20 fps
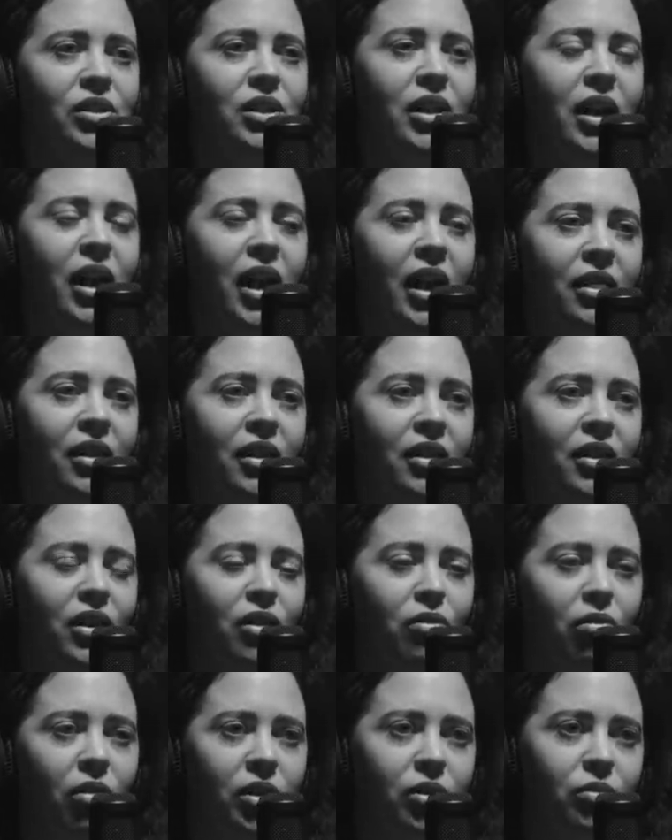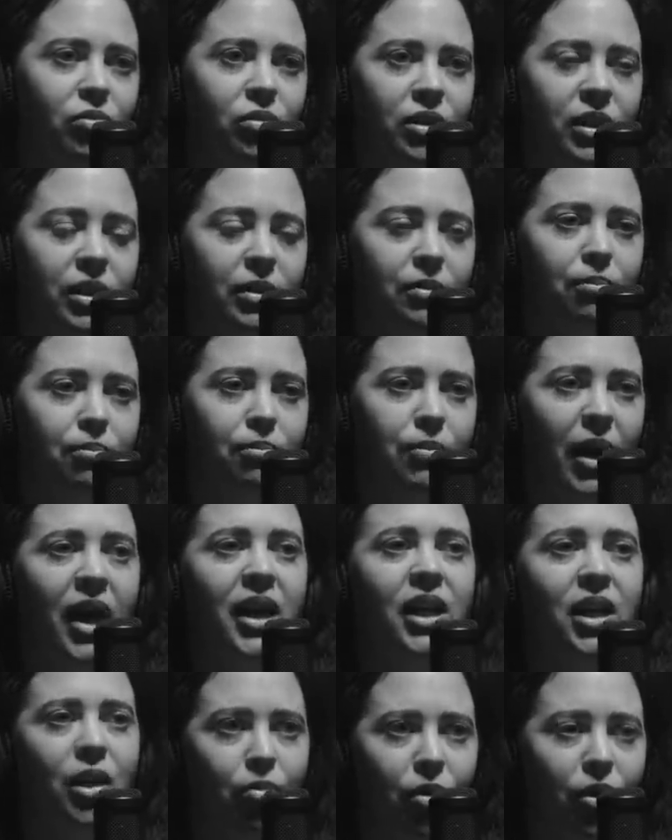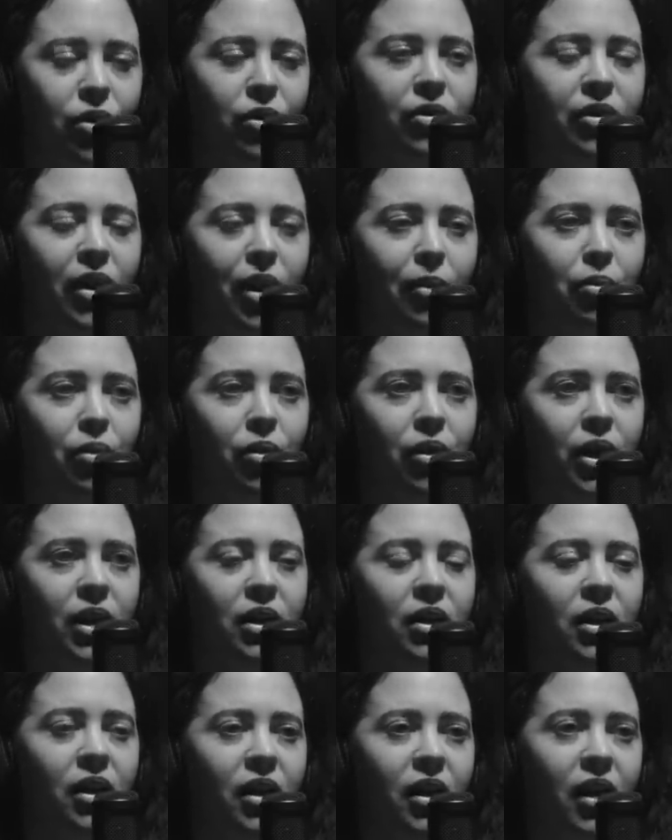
And I think the US was in panic mode at that point,